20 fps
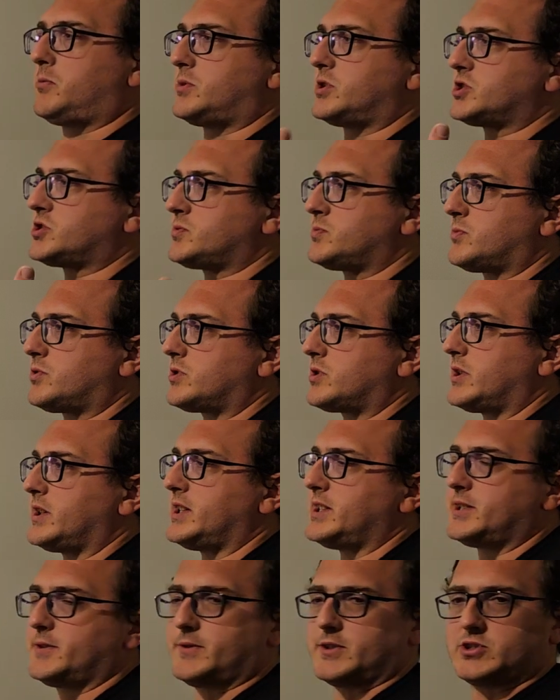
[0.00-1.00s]
much more our
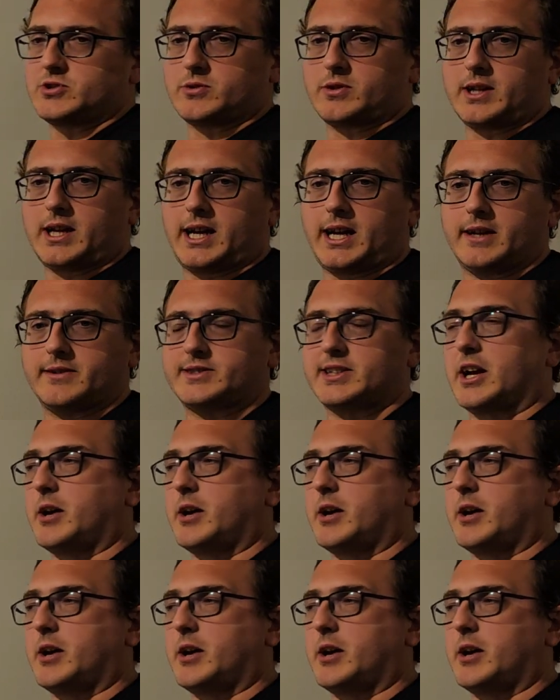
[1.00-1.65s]
individual lives?